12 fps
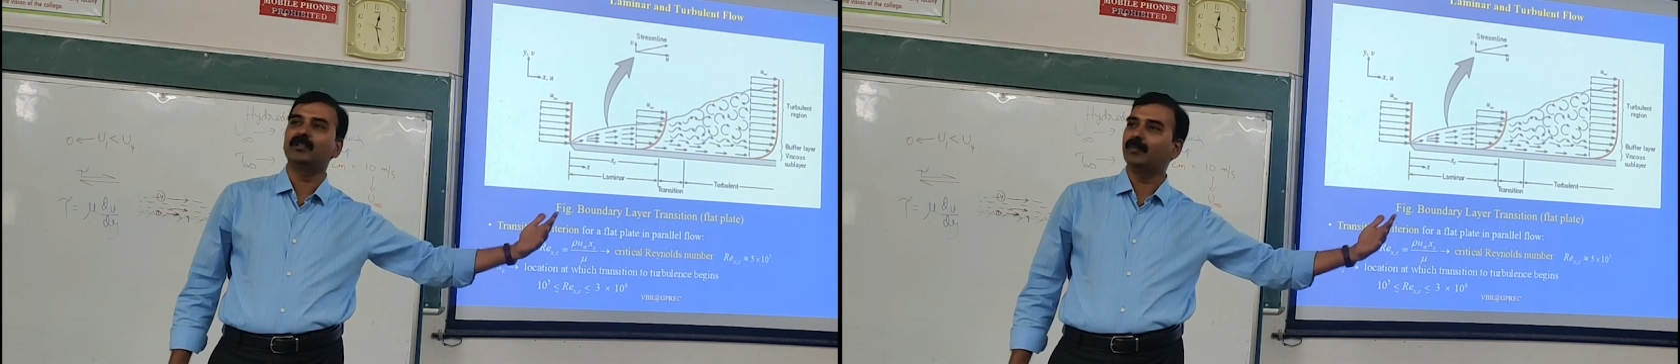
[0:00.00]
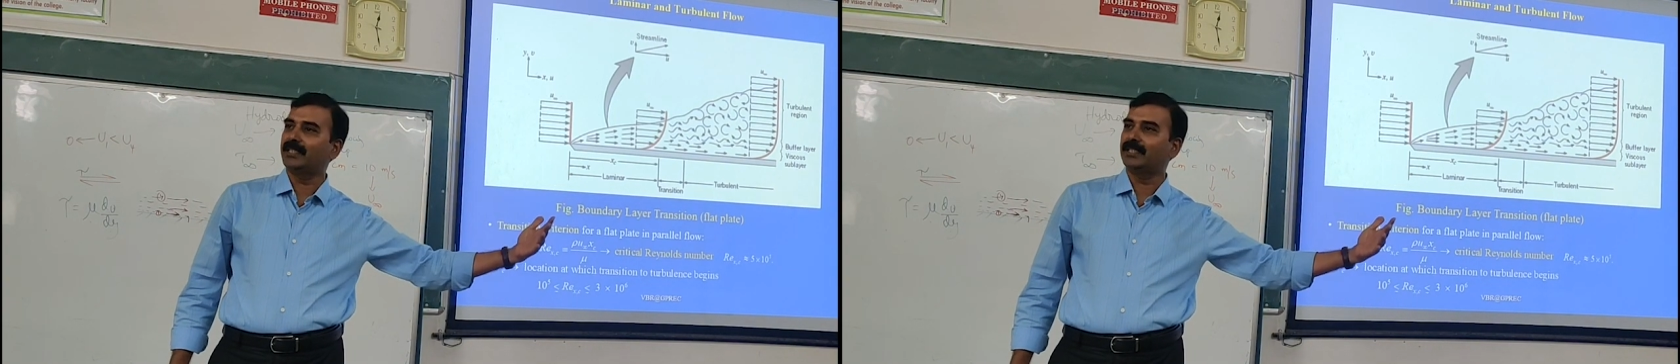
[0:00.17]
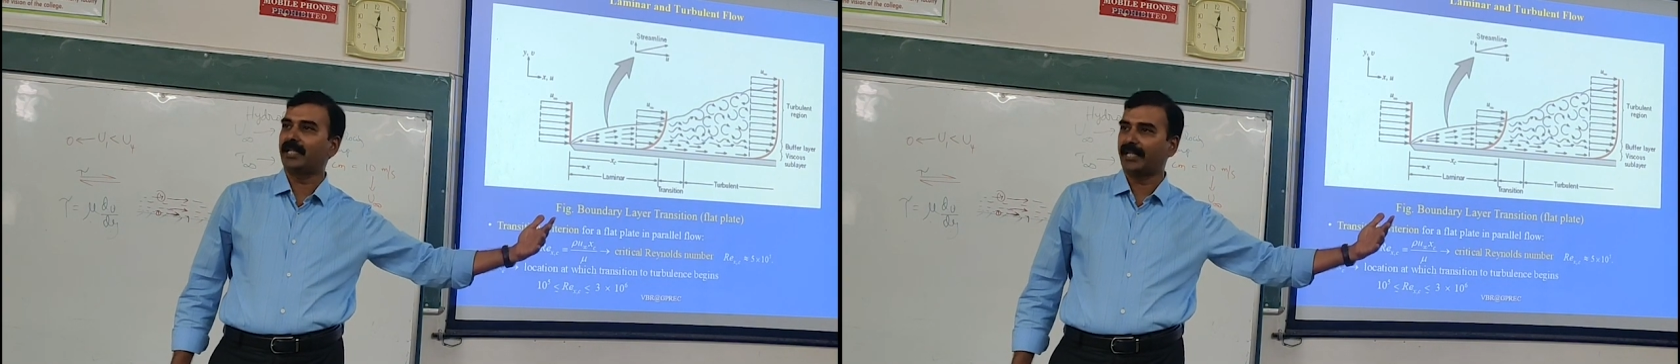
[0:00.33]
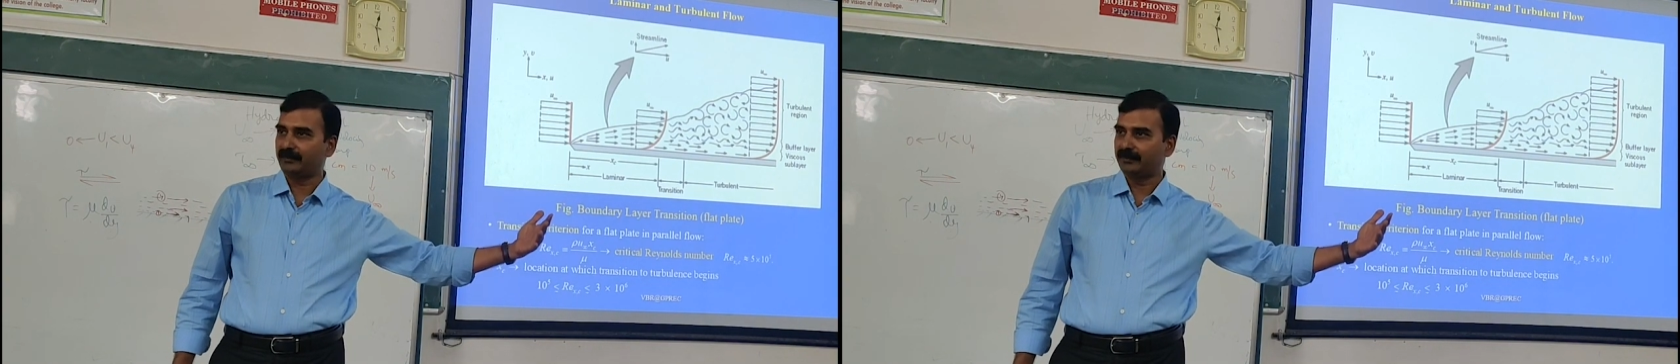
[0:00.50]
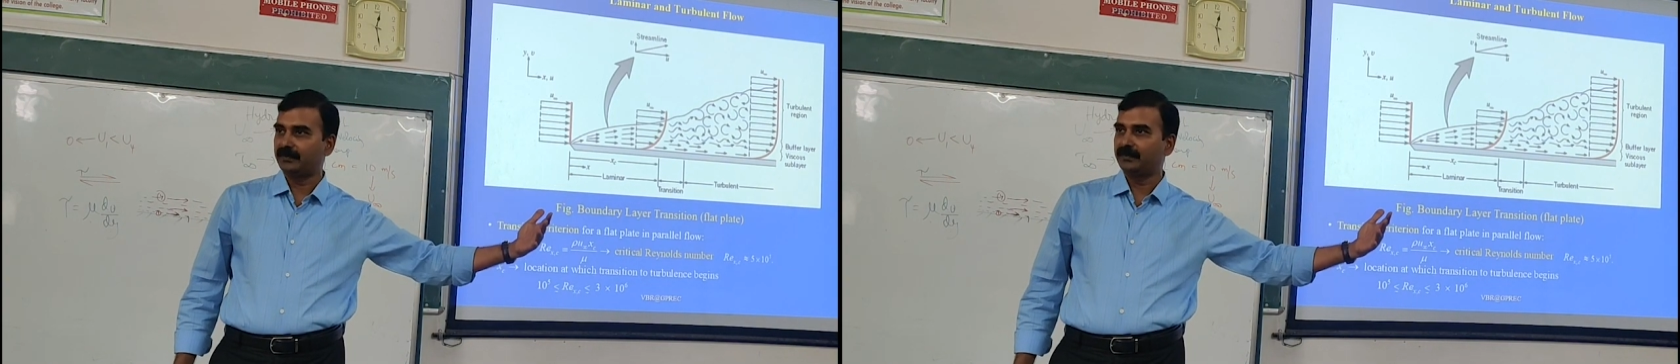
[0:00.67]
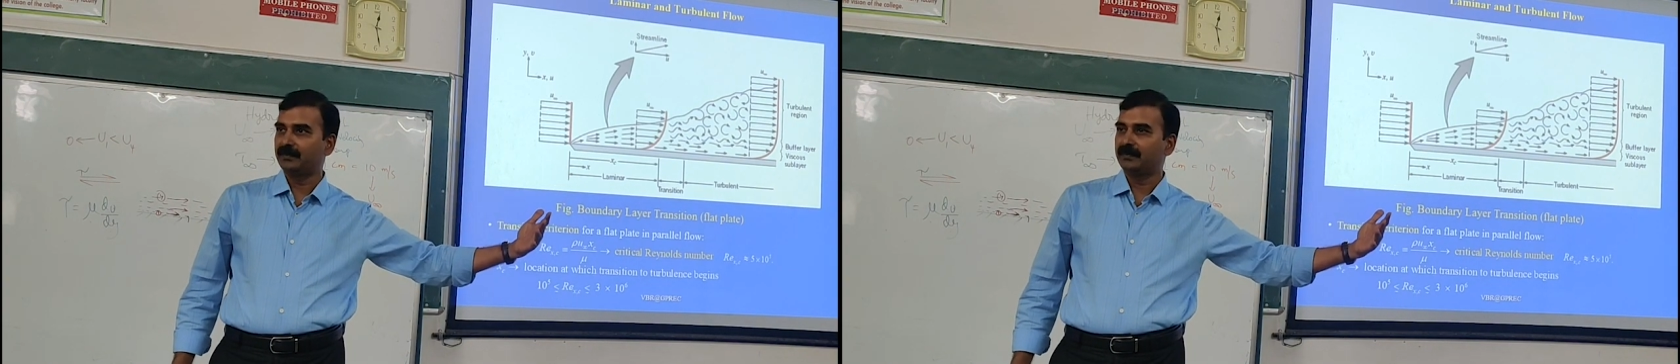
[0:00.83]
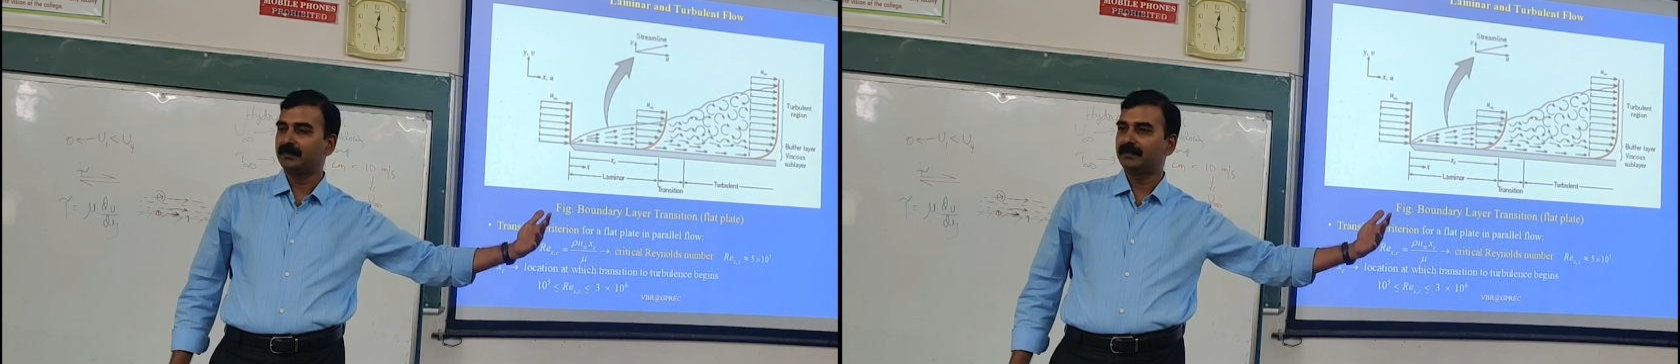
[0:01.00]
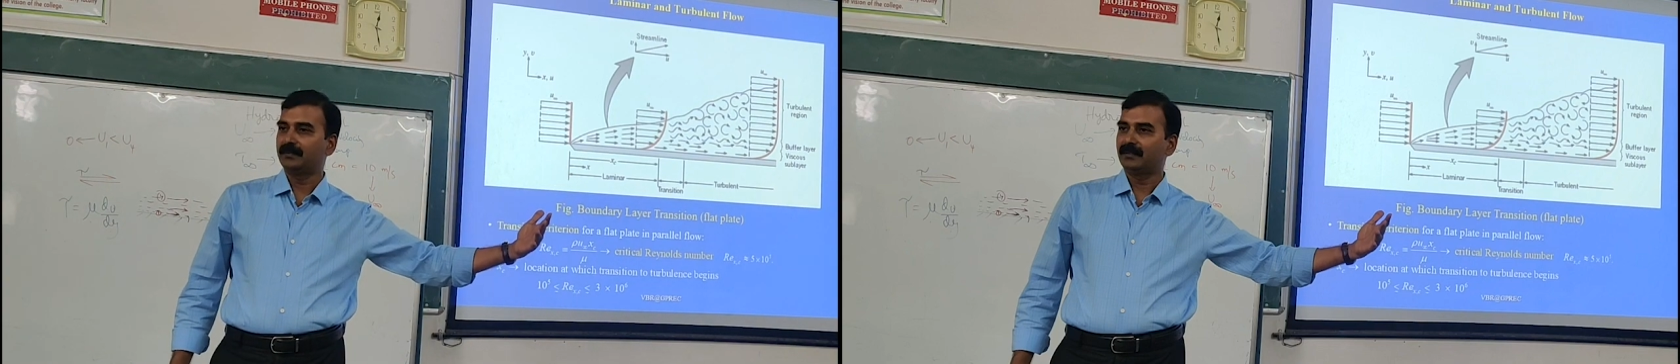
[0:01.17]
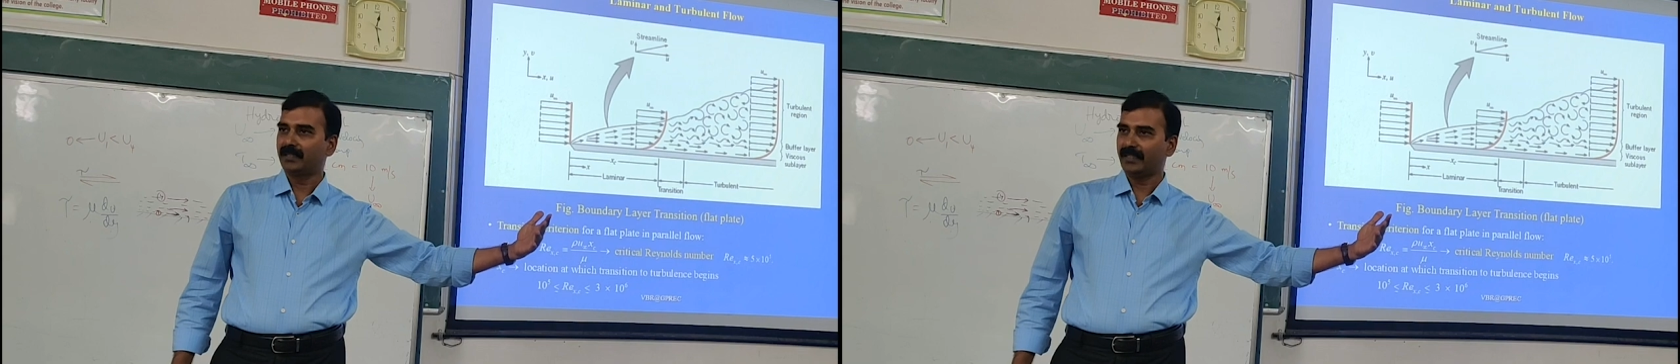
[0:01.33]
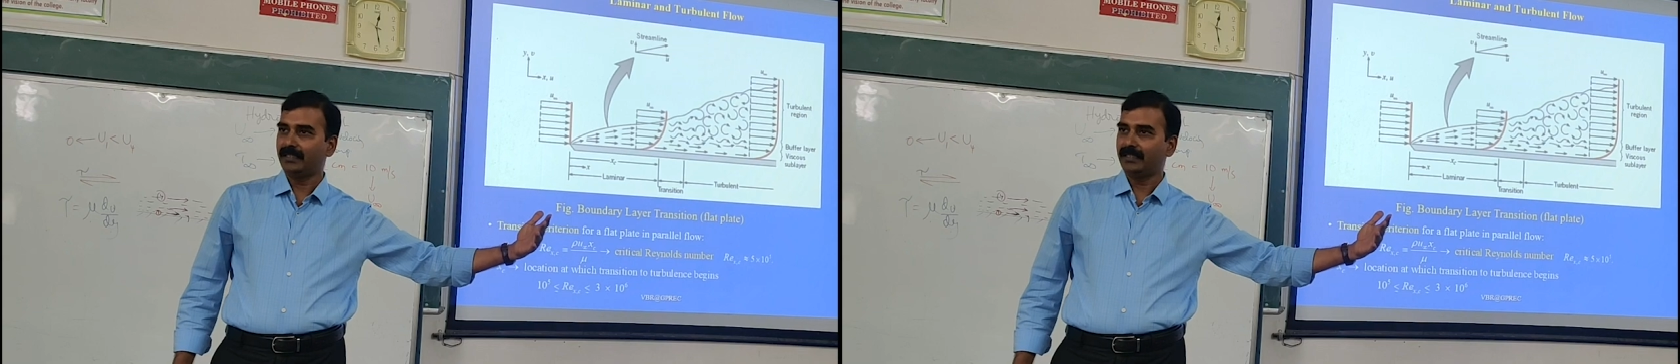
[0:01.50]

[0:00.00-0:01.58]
time, right?